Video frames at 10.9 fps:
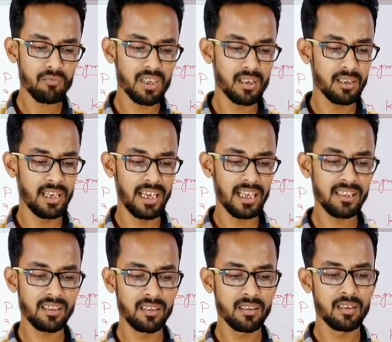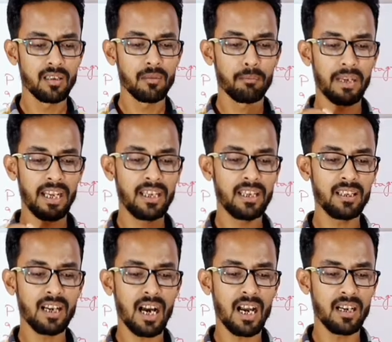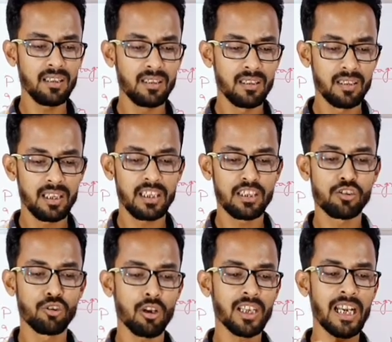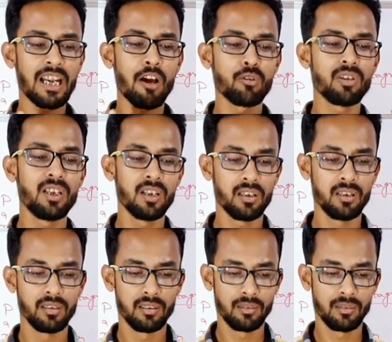Next, playing card is not allowed here.